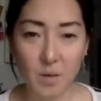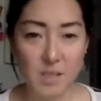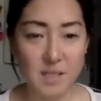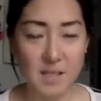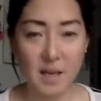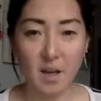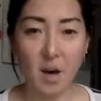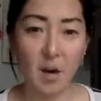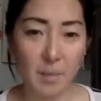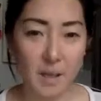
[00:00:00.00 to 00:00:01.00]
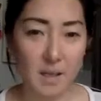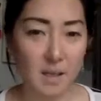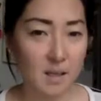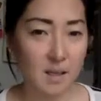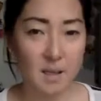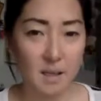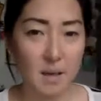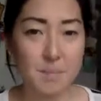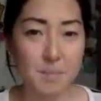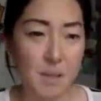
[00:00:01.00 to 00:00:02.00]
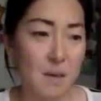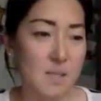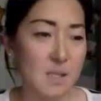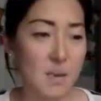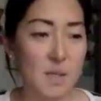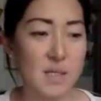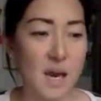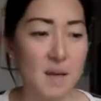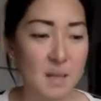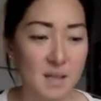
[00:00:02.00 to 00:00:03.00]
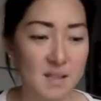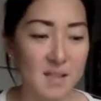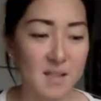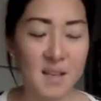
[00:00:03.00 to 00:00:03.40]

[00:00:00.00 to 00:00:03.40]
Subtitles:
which is like carbon, and then it becomes into a diamond.